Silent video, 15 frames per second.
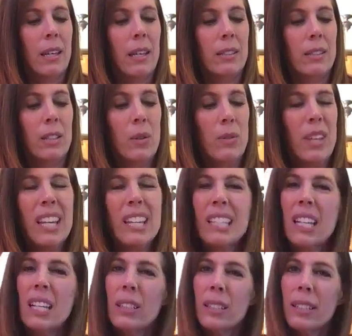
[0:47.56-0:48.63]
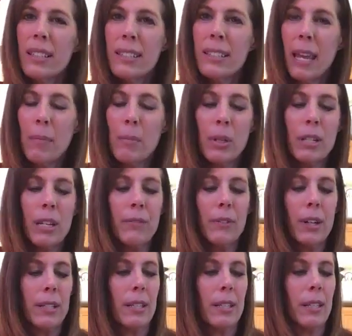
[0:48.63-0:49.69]
Do you think it's going to look the same or
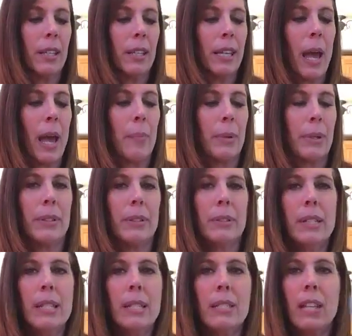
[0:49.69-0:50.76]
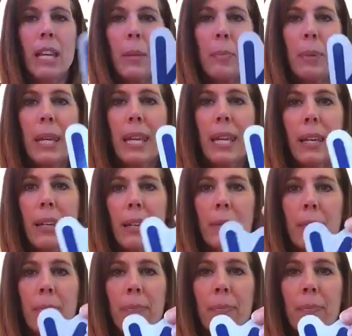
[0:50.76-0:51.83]
different in capital? Let's take a peek.
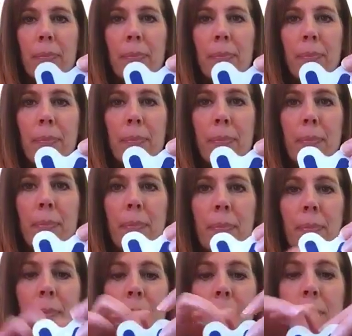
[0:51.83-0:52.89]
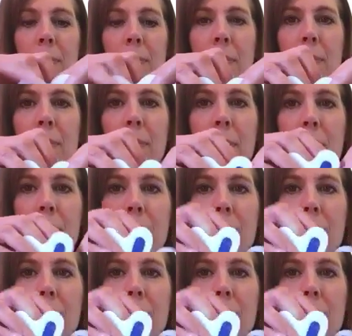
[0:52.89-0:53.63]
Do